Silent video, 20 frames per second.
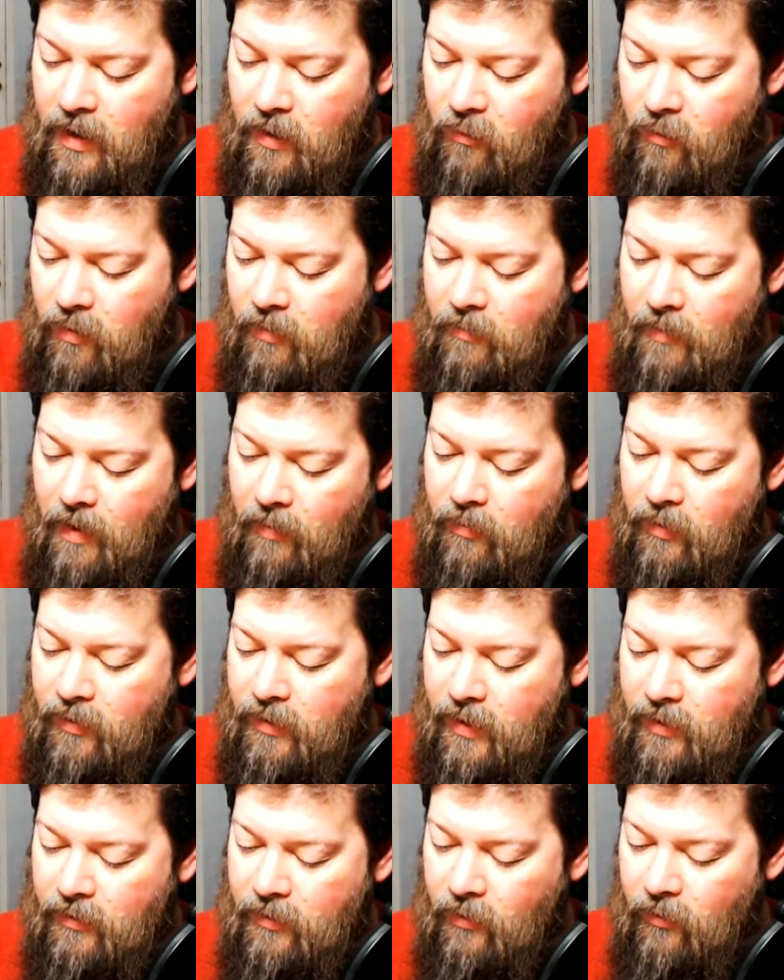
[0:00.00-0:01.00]
He remembered
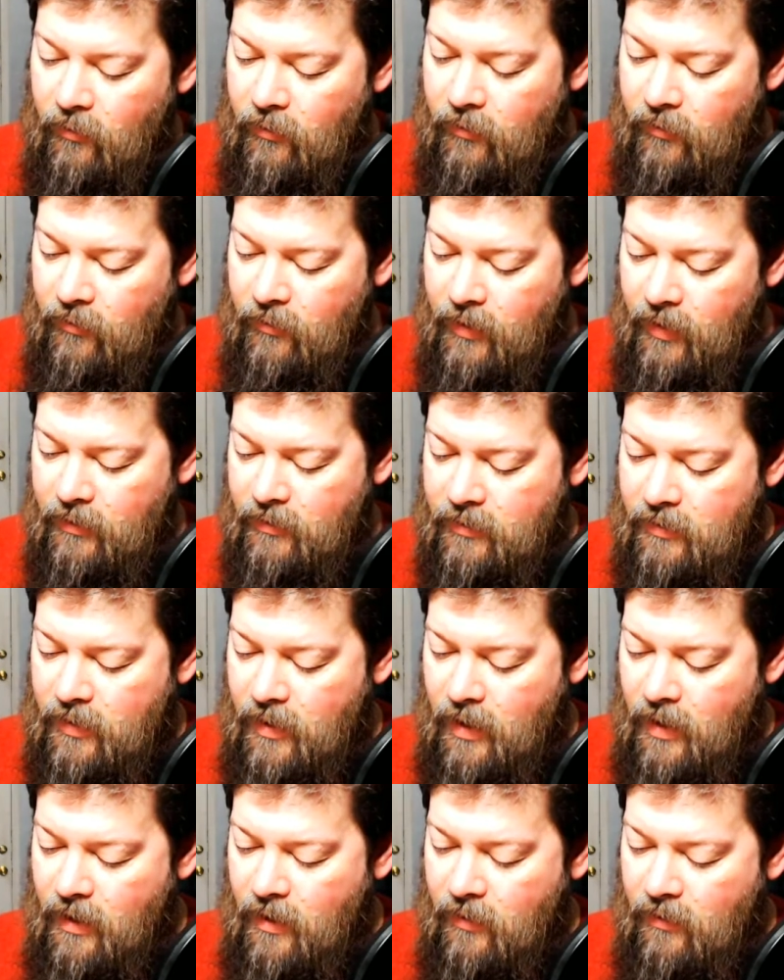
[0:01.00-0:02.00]
that
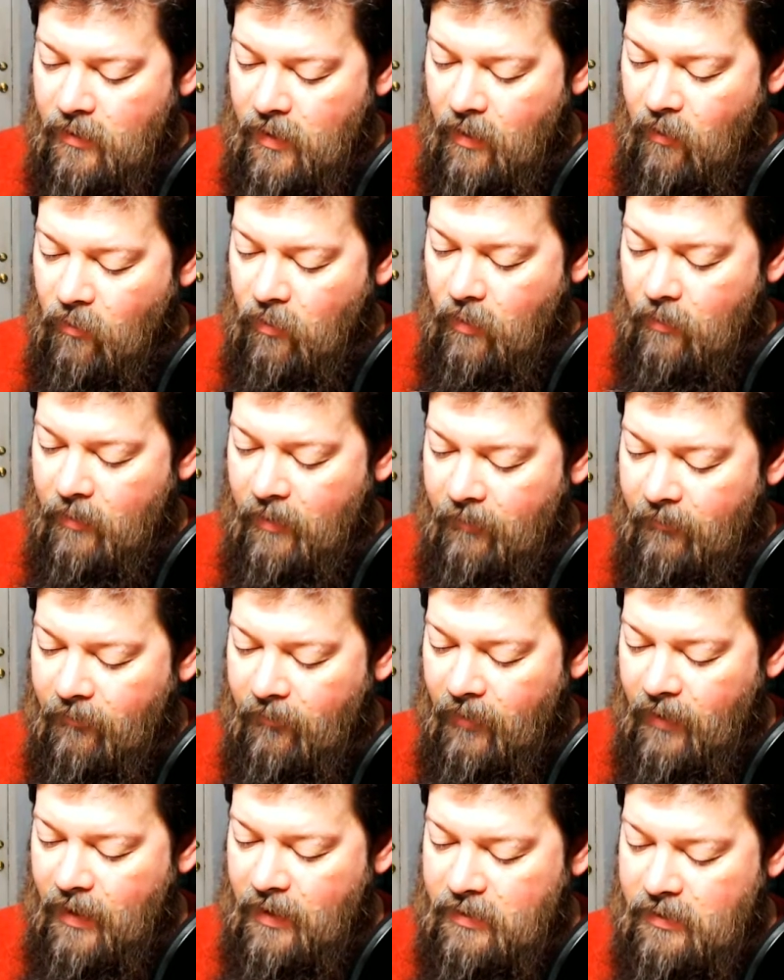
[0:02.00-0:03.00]
they were but
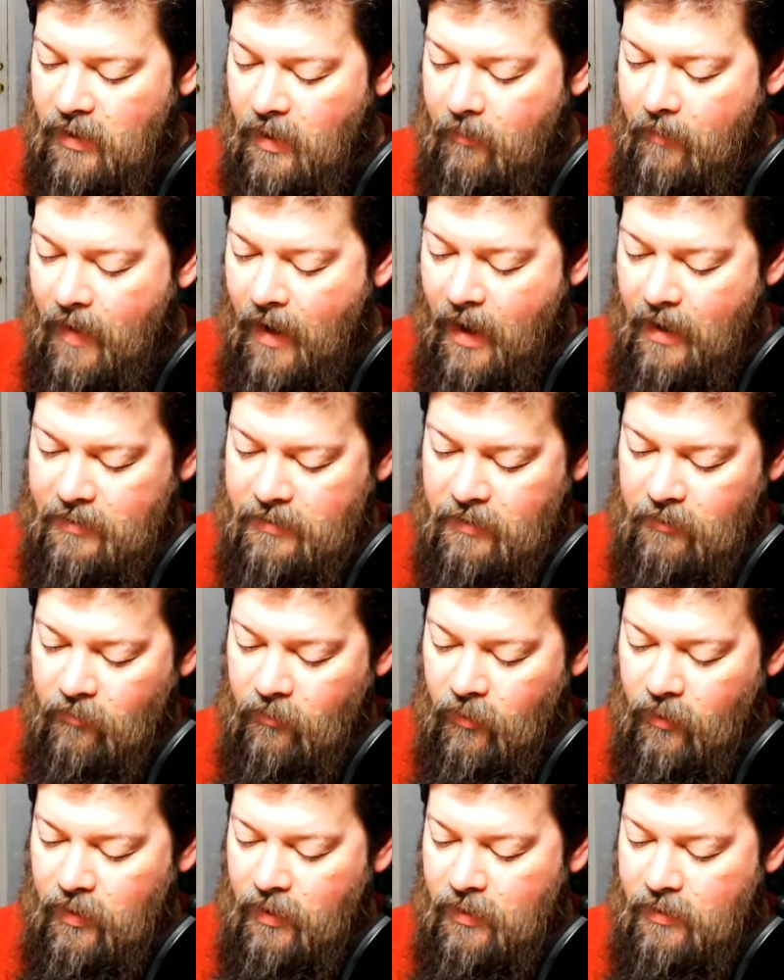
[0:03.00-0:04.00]
flesh, a passing
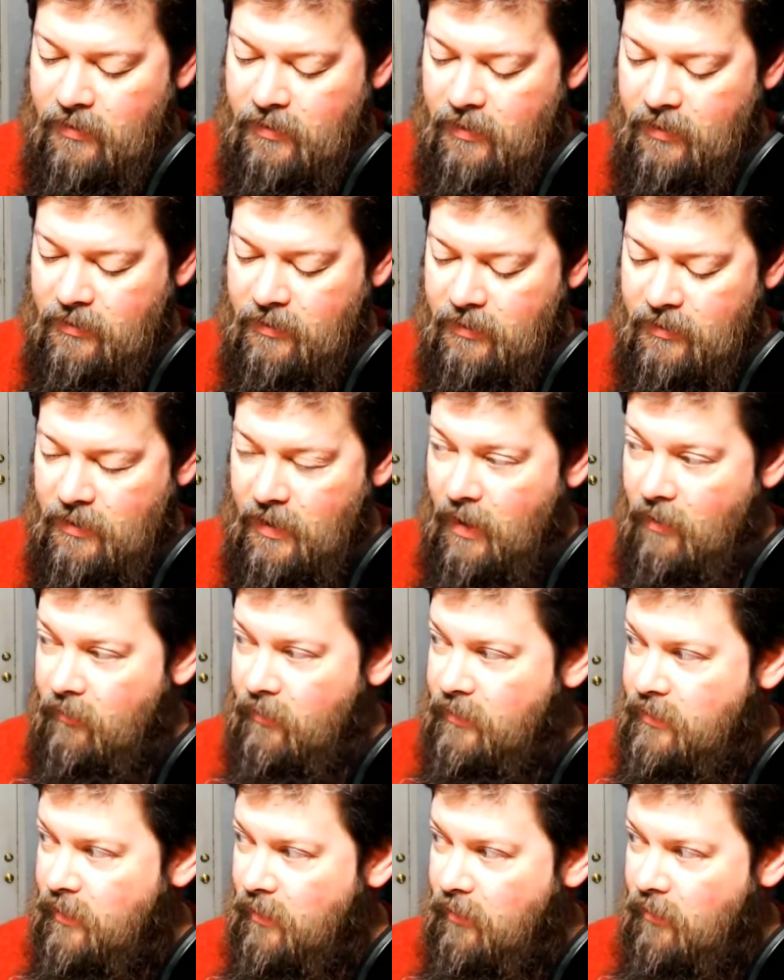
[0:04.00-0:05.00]
breeze that does not
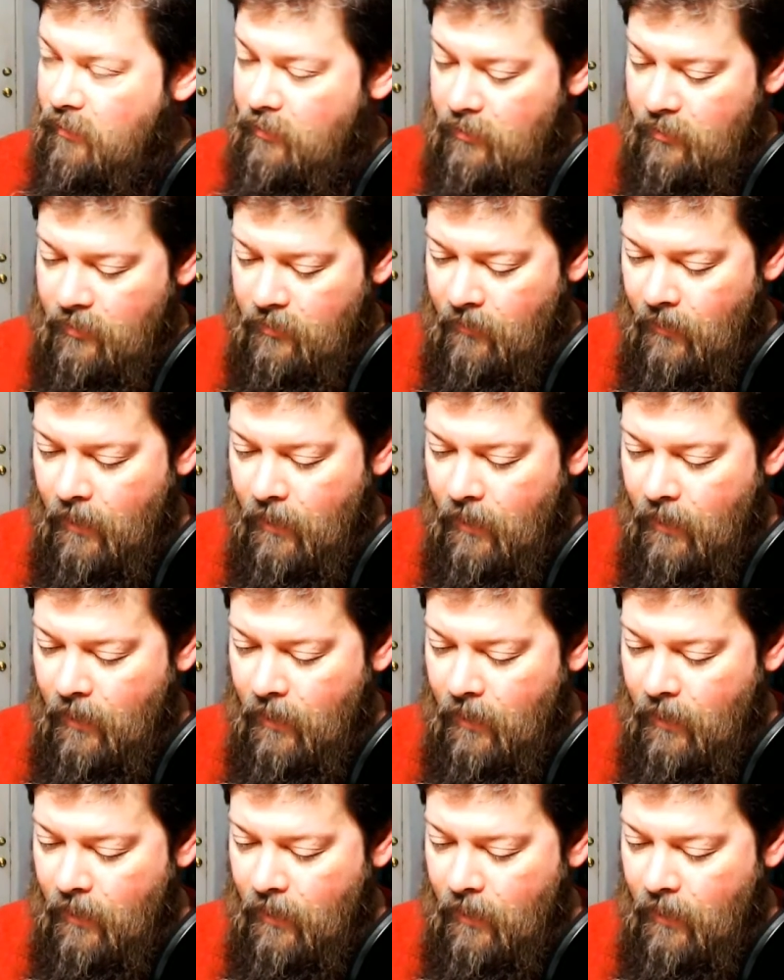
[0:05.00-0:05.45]
return.